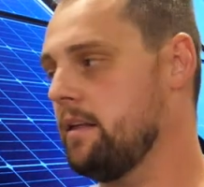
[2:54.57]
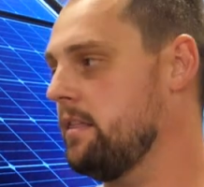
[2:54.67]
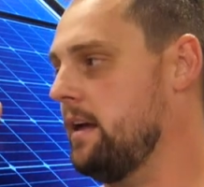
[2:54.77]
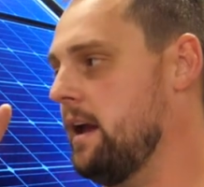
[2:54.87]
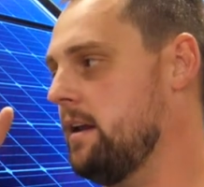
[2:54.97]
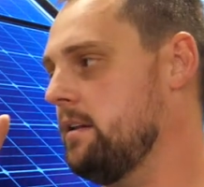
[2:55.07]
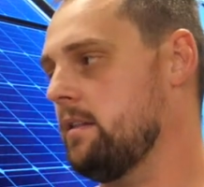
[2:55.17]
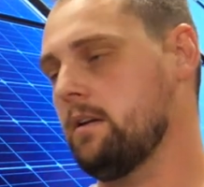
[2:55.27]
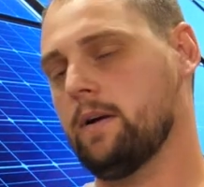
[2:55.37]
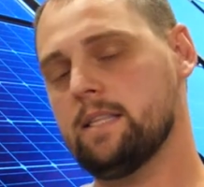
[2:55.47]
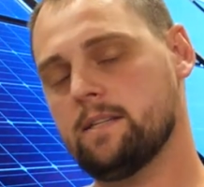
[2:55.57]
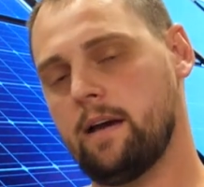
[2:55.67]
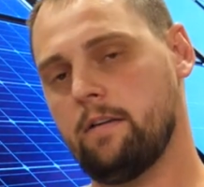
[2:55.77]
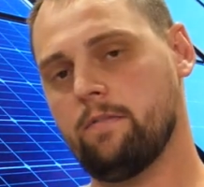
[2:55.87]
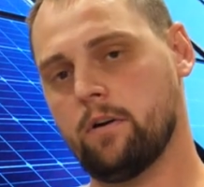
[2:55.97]
then the grid
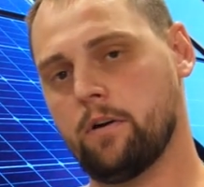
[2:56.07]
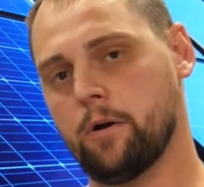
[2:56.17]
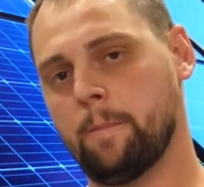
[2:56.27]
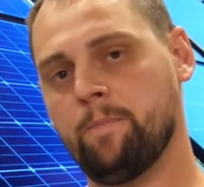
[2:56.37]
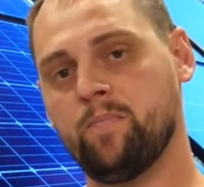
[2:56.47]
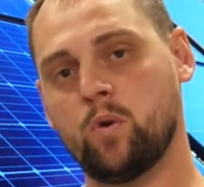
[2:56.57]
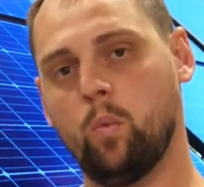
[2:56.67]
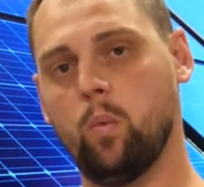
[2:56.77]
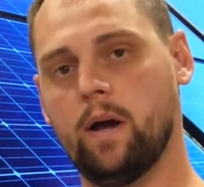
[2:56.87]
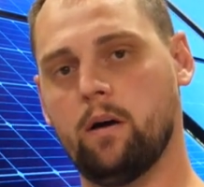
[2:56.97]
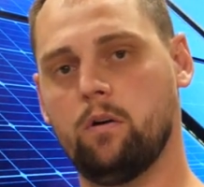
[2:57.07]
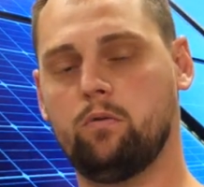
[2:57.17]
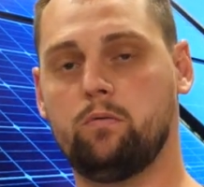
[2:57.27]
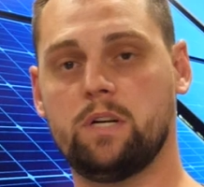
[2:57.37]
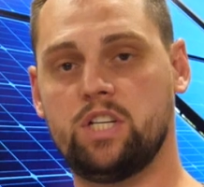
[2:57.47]
tie inverter
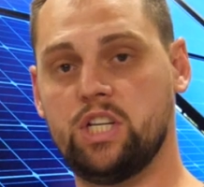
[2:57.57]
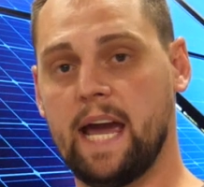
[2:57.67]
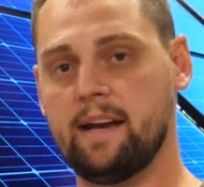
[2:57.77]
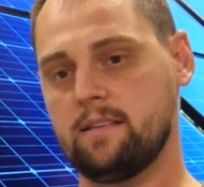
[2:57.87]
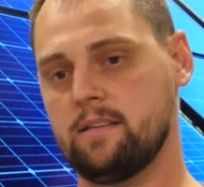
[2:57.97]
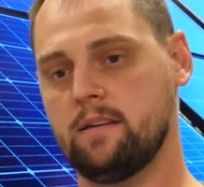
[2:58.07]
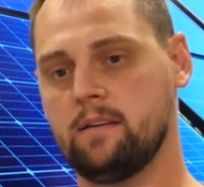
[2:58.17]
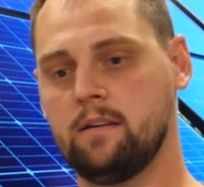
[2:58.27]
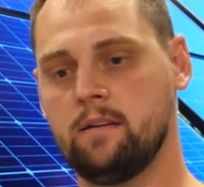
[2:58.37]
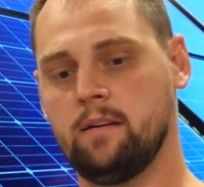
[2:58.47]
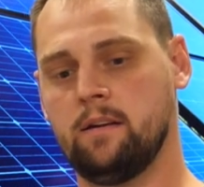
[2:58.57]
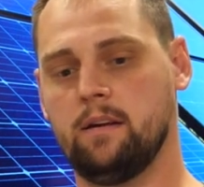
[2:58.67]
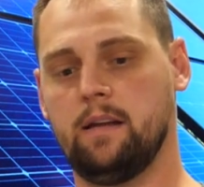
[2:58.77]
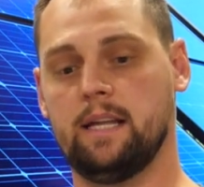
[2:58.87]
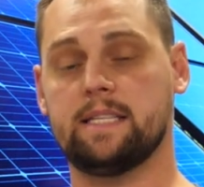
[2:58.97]
will reject
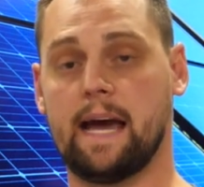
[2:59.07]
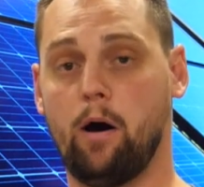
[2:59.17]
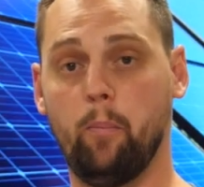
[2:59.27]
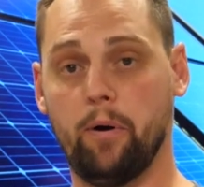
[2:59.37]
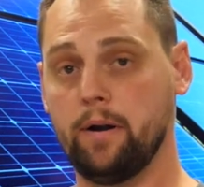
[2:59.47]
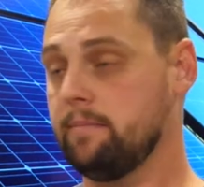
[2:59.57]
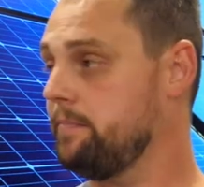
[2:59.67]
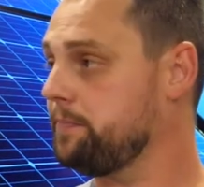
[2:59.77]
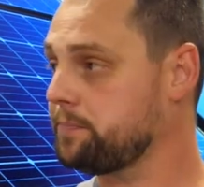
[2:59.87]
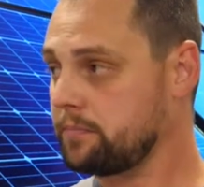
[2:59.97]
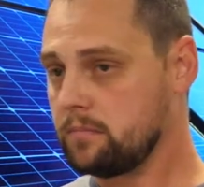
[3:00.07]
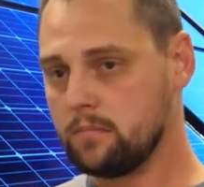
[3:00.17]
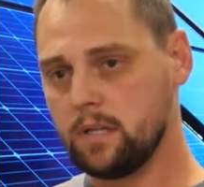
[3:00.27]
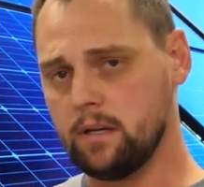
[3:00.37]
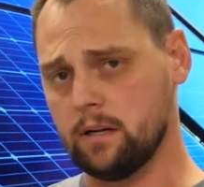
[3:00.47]
its output.
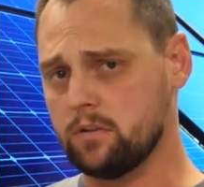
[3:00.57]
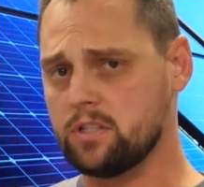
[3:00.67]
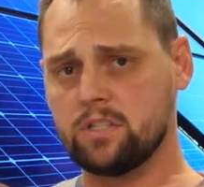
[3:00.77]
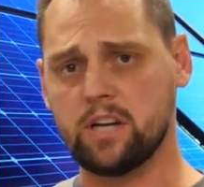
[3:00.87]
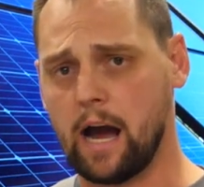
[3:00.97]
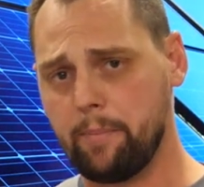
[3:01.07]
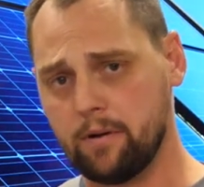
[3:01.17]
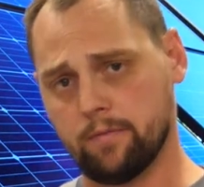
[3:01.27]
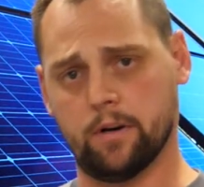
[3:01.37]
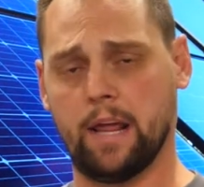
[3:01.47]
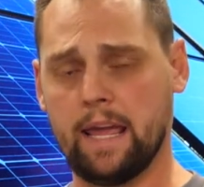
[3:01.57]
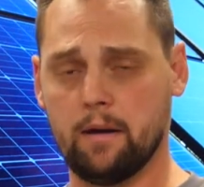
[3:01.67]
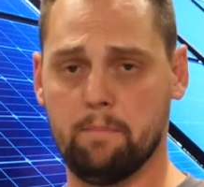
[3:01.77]
It'll stop inverting